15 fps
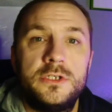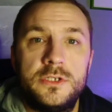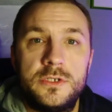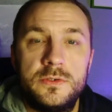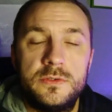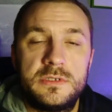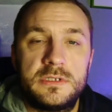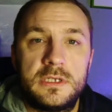
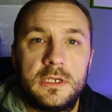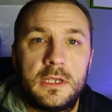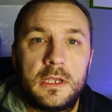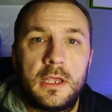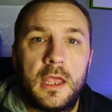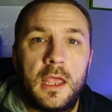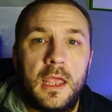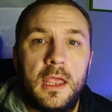
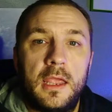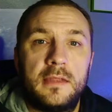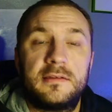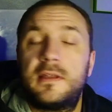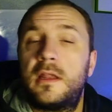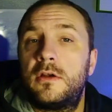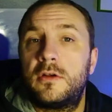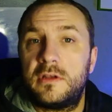using a
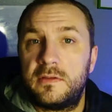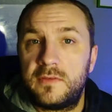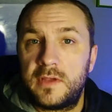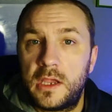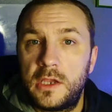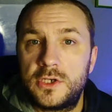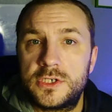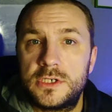standard
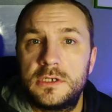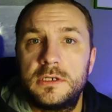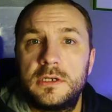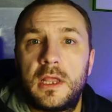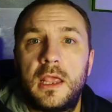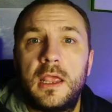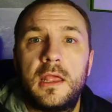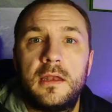deviation,
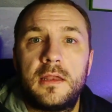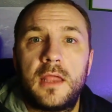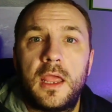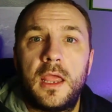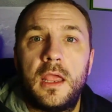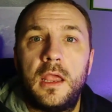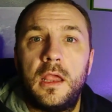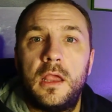and
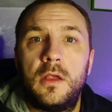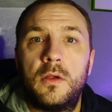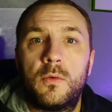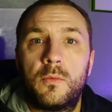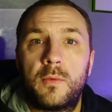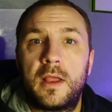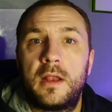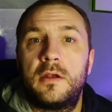a
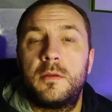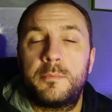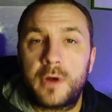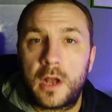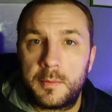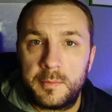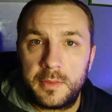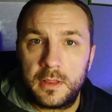random
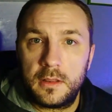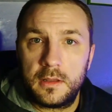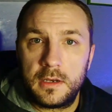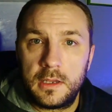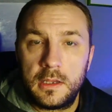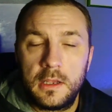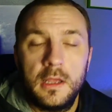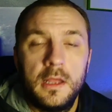
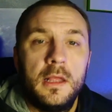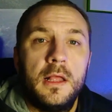probability